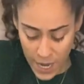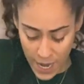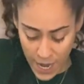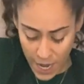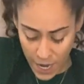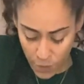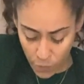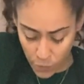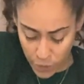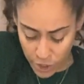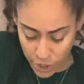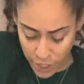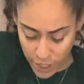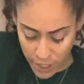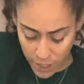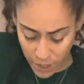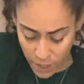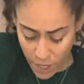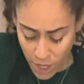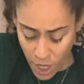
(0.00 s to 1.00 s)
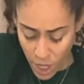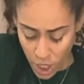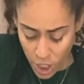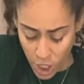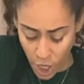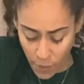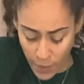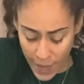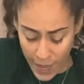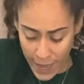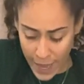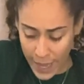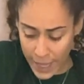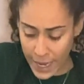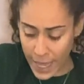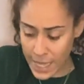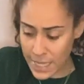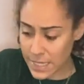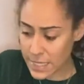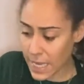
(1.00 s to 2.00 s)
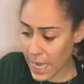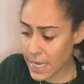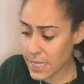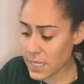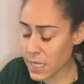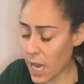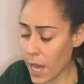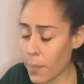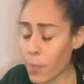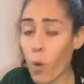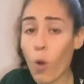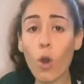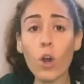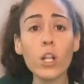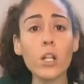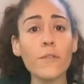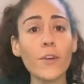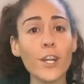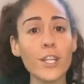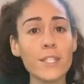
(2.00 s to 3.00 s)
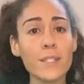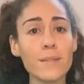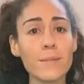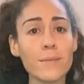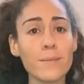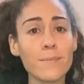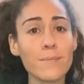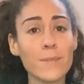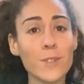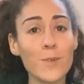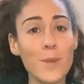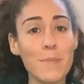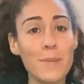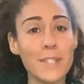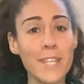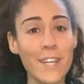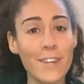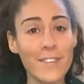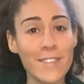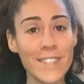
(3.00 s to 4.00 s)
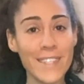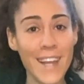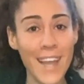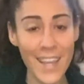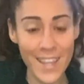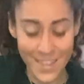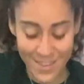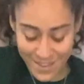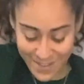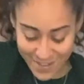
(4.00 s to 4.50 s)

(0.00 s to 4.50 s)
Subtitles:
And we are going to go ahead and dice up all of our sweet potatoes today.